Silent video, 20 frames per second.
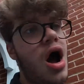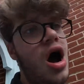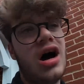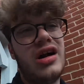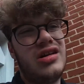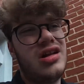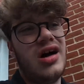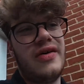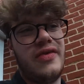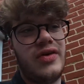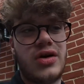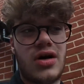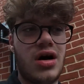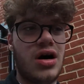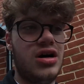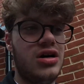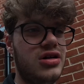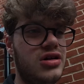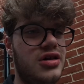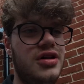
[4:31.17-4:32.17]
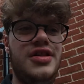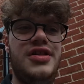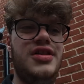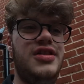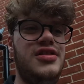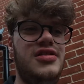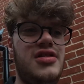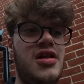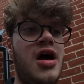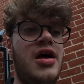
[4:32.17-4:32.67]
I'd love a car
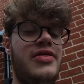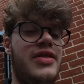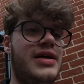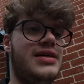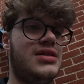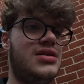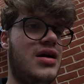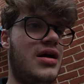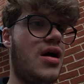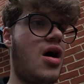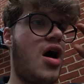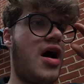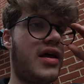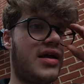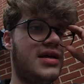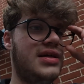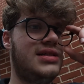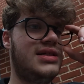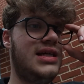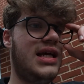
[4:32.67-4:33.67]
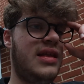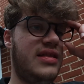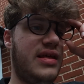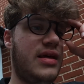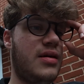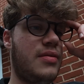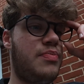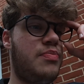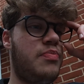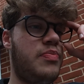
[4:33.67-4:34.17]
like this. Like, I can see
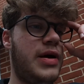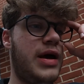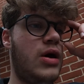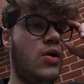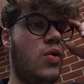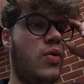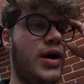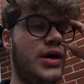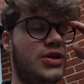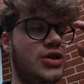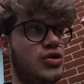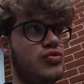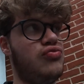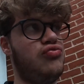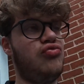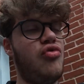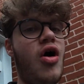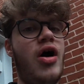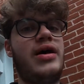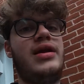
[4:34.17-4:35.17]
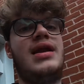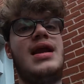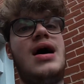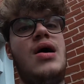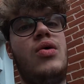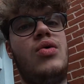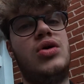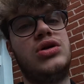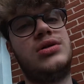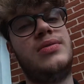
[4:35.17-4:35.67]
the appeal. It's just right
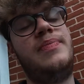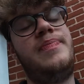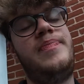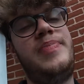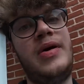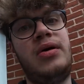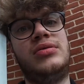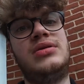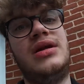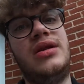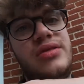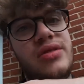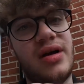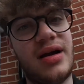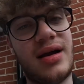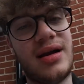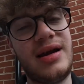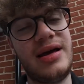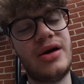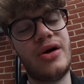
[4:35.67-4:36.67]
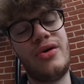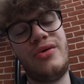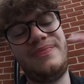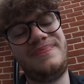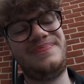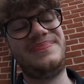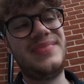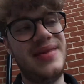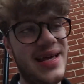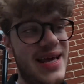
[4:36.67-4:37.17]
now, because I'm building the Clio,
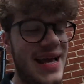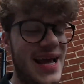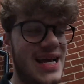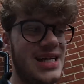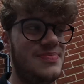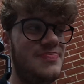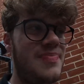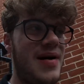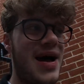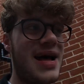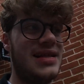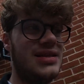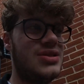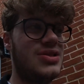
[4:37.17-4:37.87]
it's bad